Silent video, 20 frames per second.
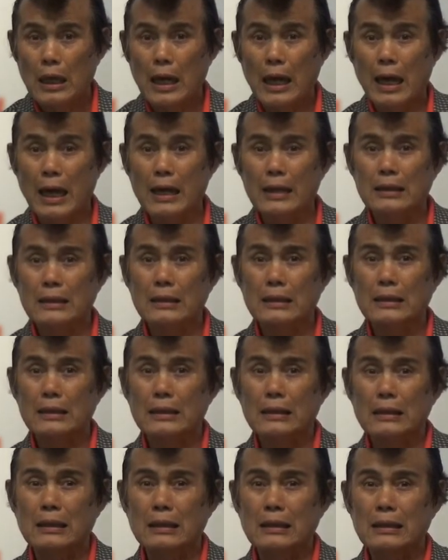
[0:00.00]
And
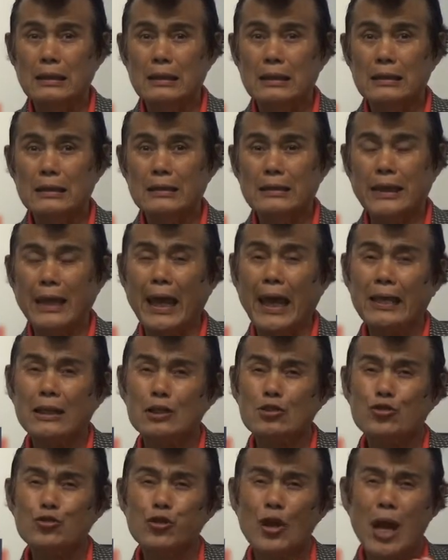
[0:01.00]
they
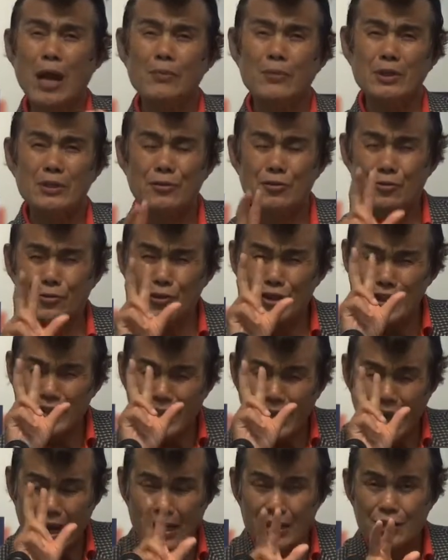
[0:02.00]
had traveled 3
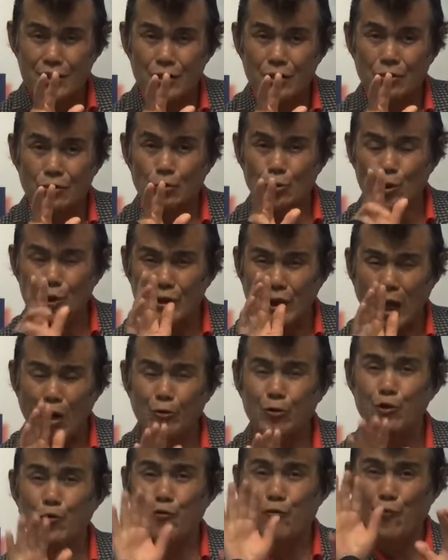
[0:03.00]
days
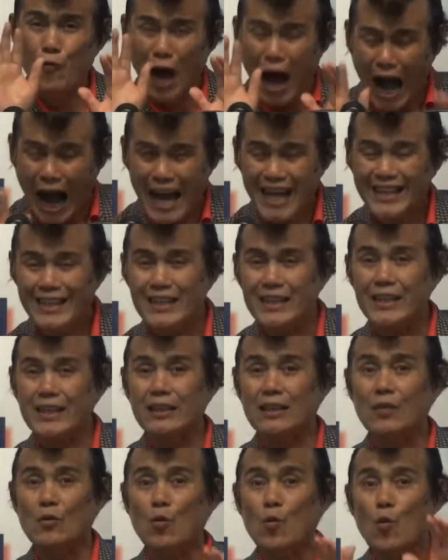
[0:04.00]
without
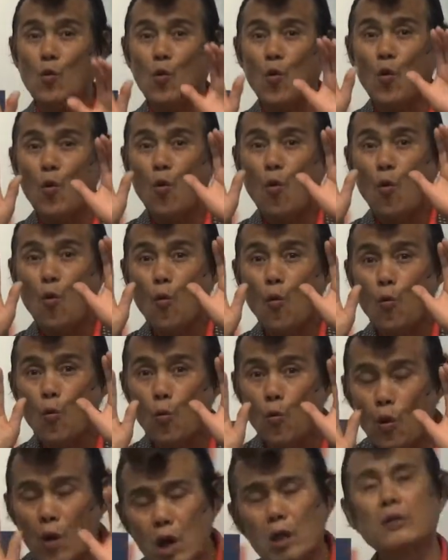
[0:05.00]
finding
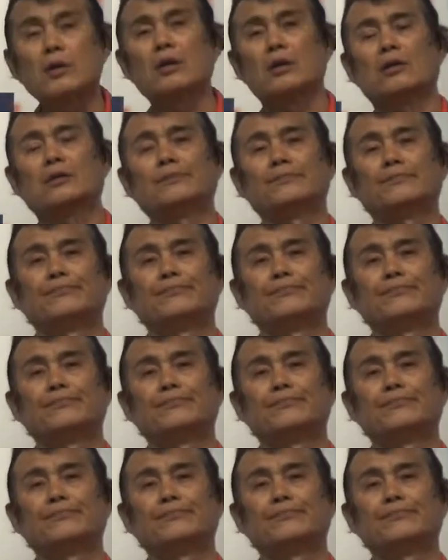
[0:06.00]
water.